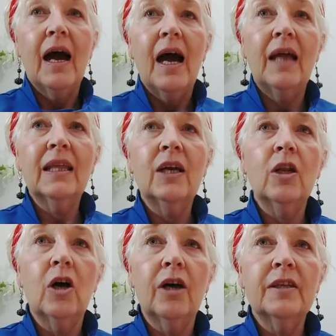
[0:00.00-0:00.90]
I think a
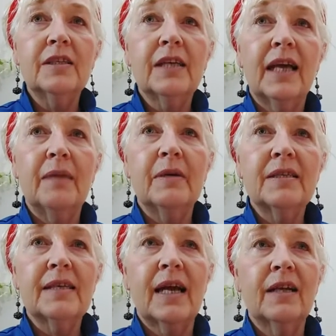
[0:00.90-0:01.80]
lot of the time
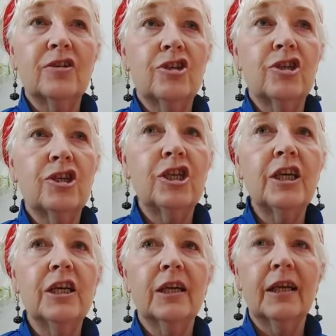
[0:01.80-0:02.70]
it's that
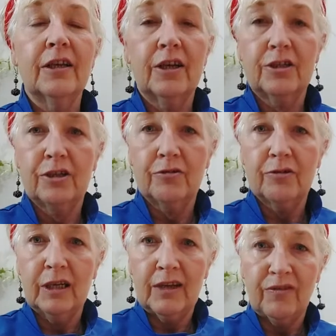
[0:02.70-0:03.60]
sheer and utter
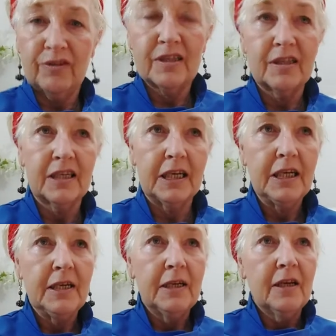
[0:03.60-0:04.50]
relief, isn't it?
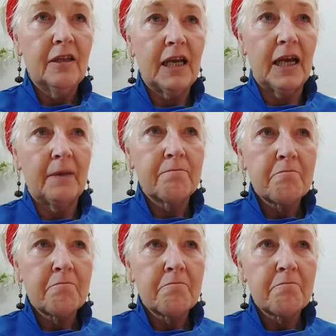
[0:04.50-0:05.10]
That,